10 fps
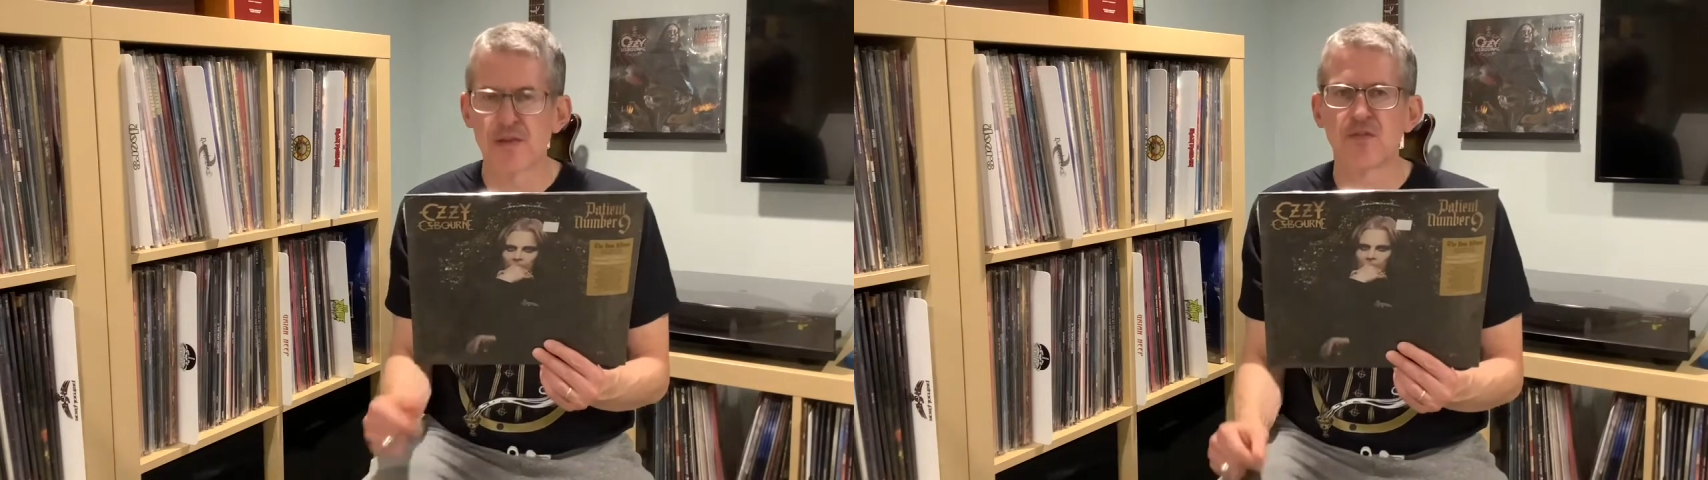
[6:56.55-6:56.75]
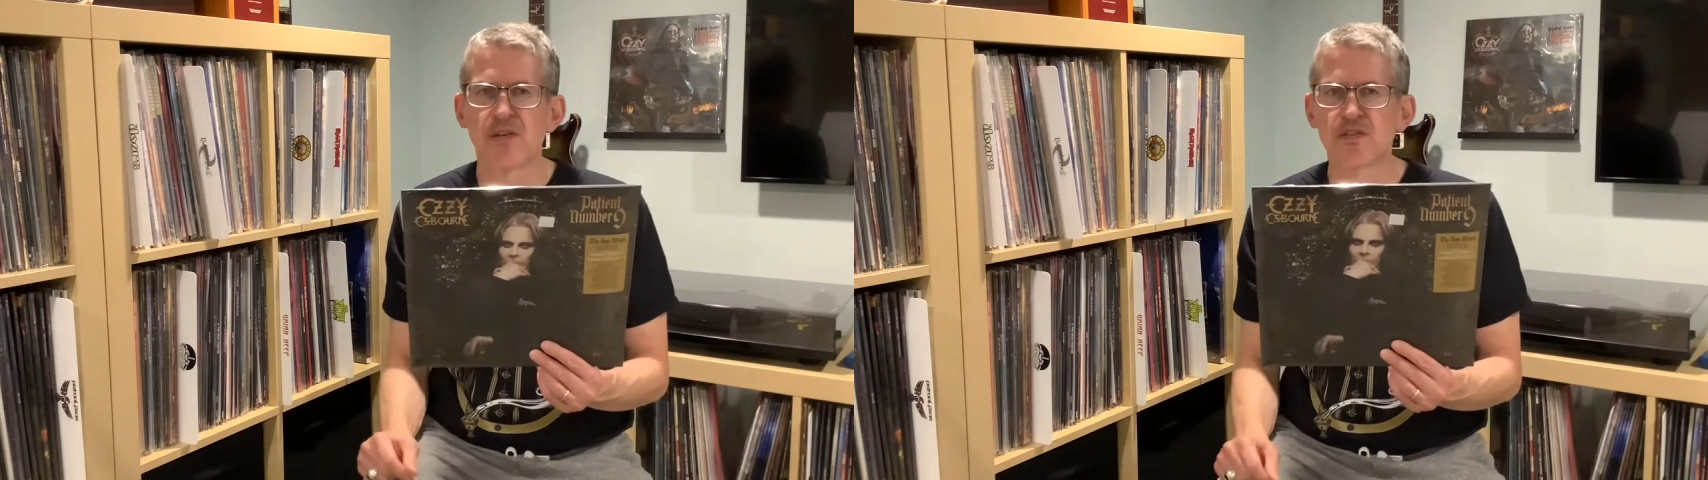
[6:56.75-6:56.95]

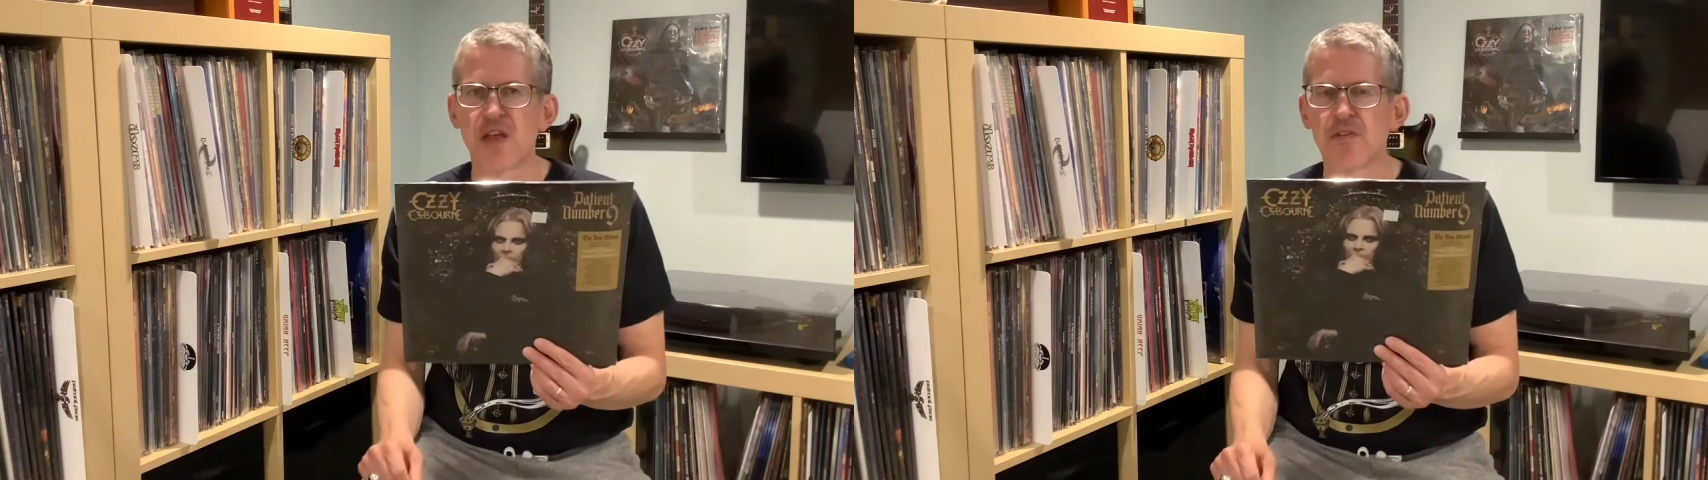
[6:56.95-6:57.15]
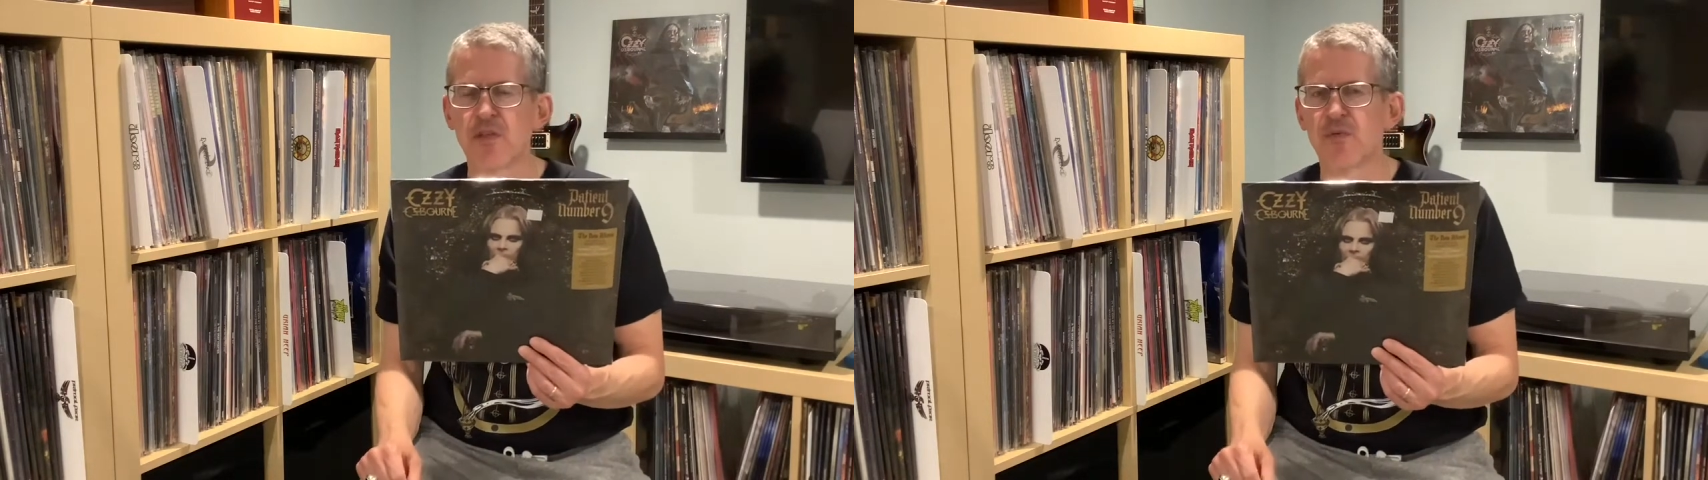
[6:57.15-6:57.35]
So I just
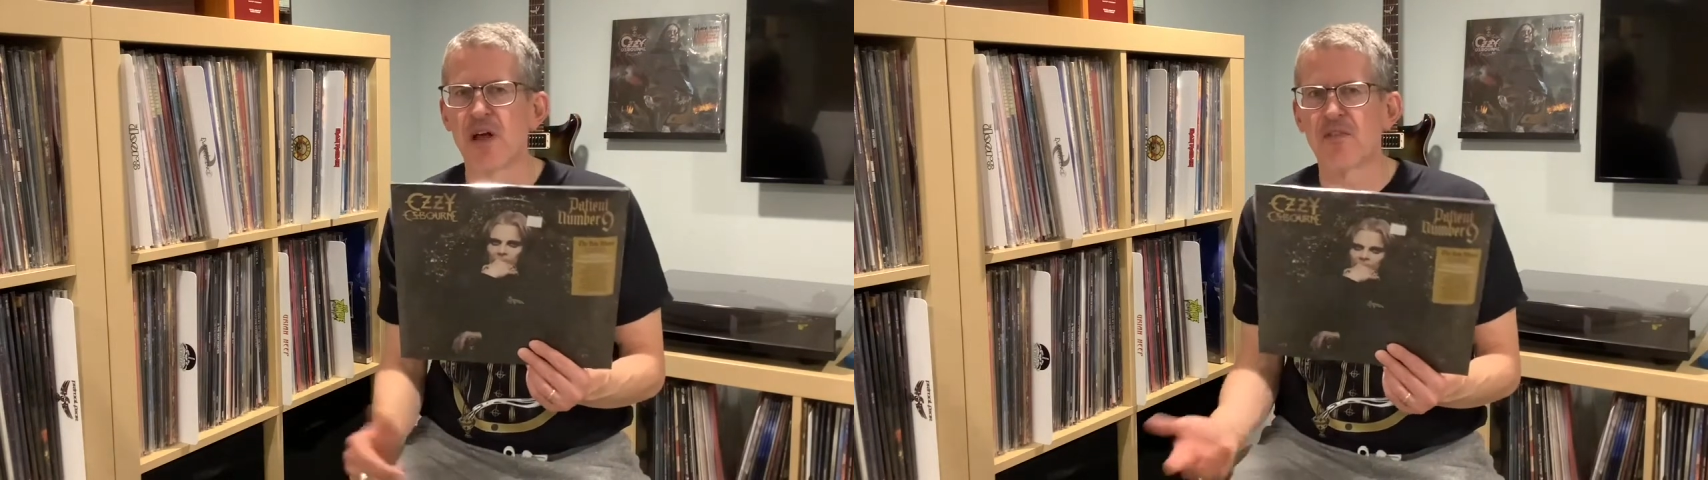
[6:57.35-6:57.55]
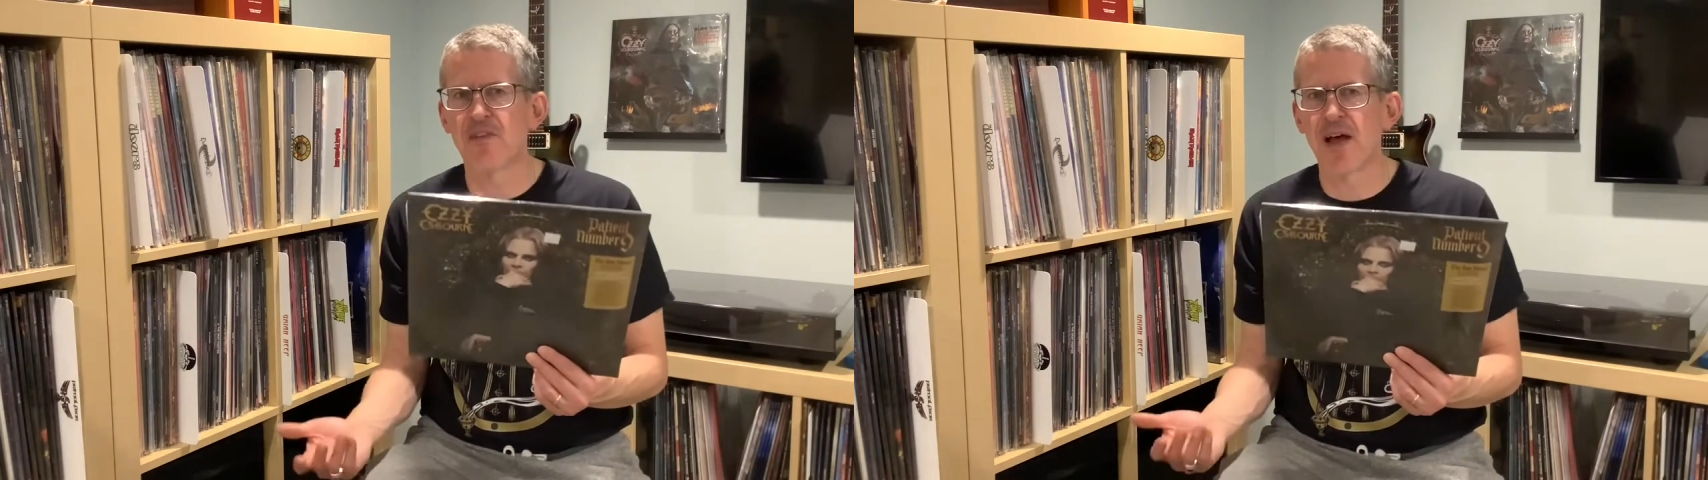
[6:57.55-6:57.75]
gave it a 3
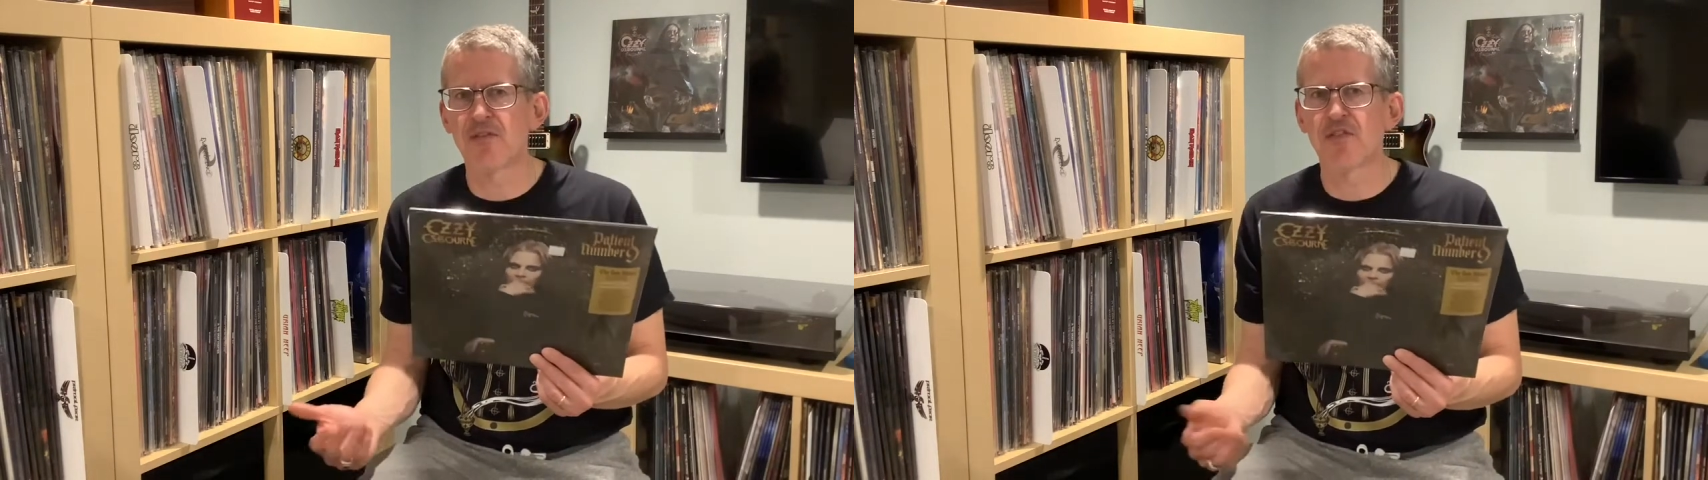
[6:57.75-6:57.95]
out of 5.